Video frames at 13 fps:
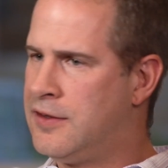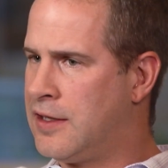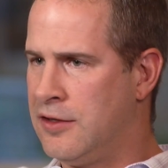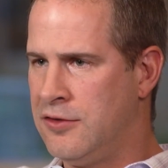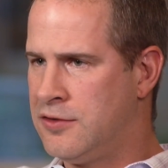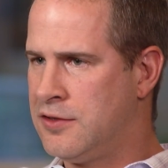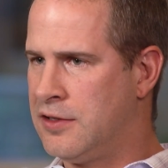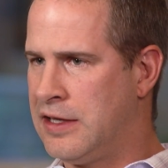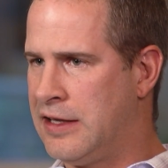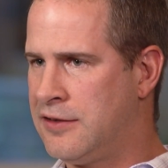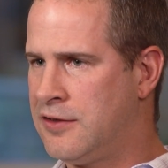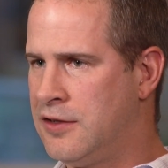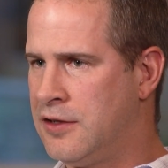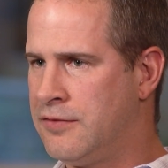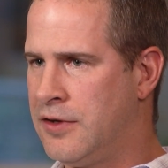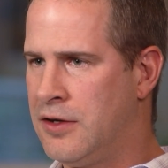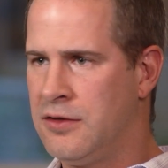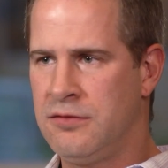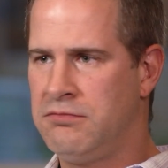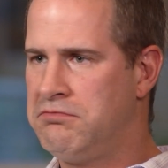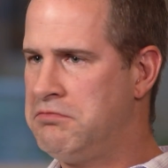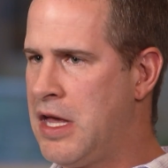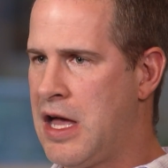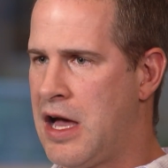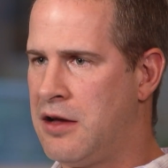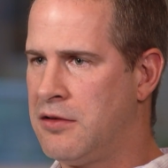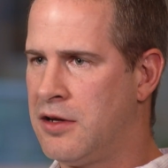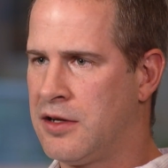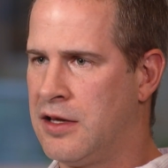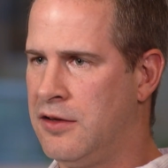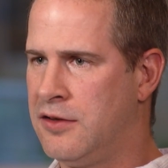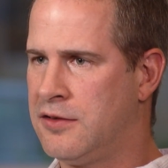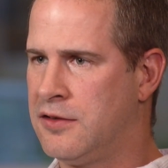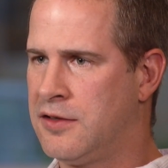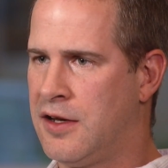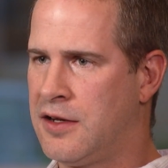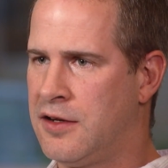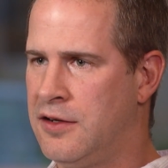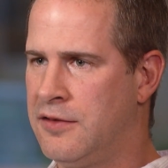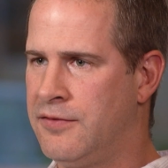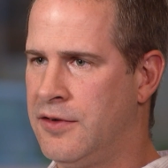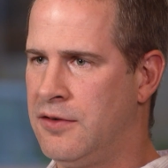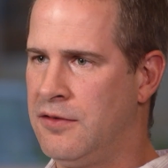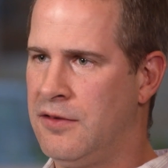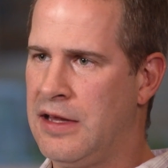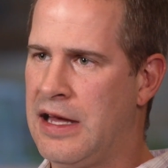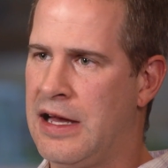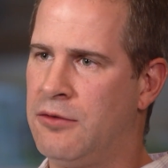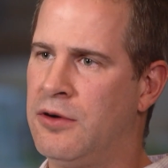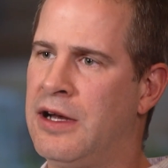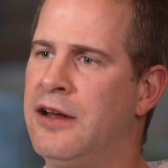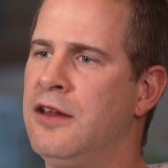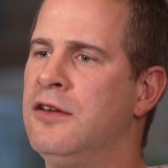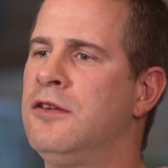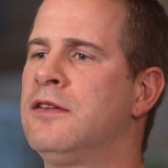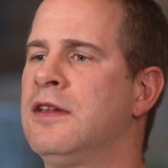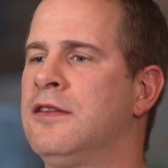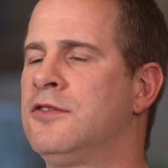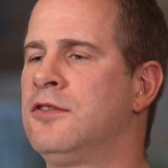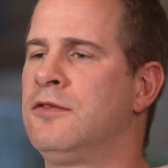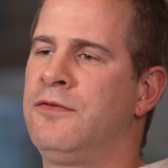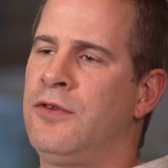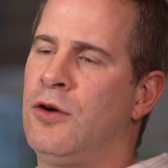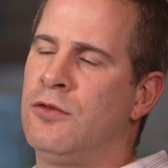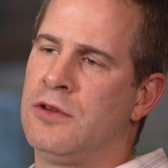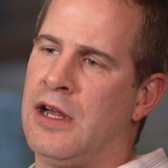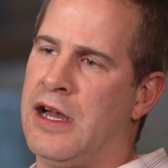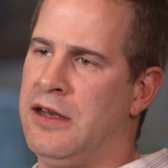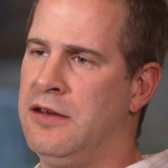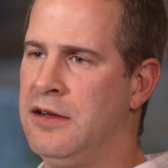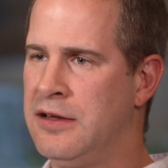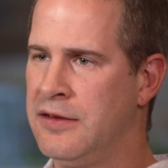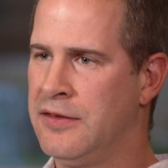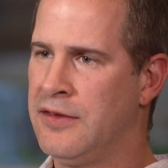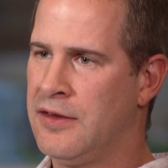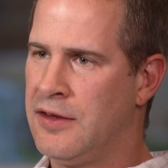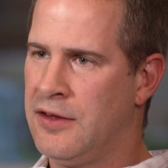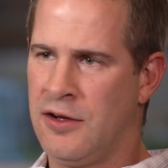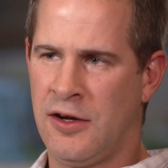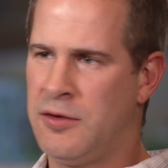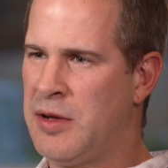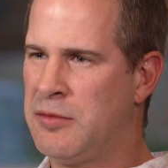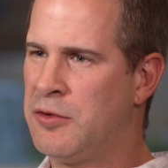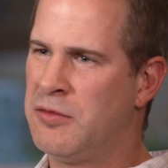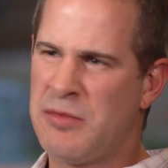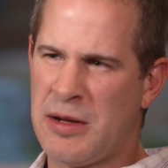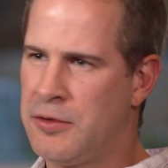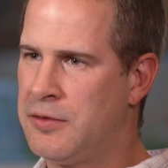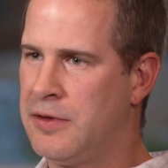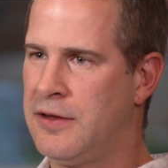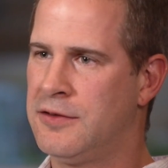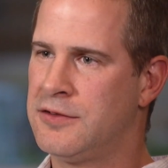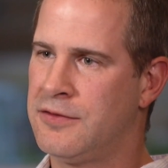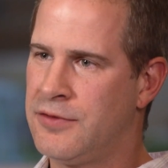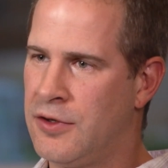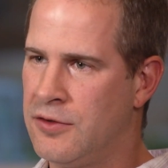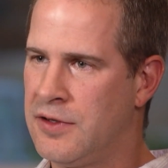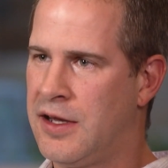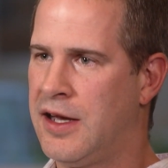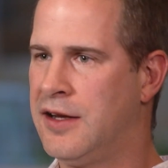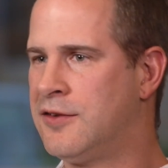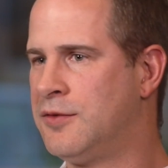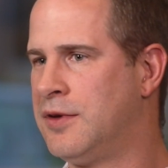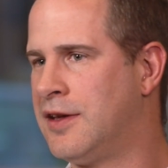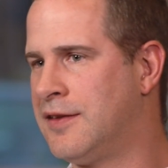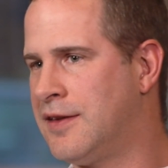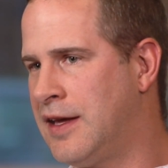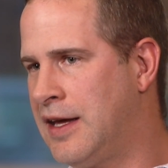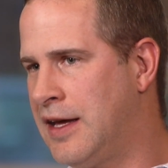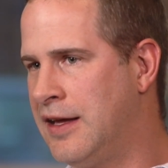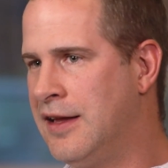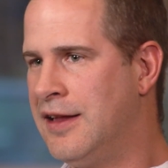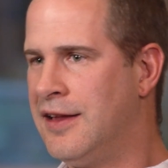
Can you still answer your phone? Yeah. Can you still talk on your phone? Yeah. Well, how do you do that? There's no phone line. You know, I remember when there was a phone line, so we could say, hey,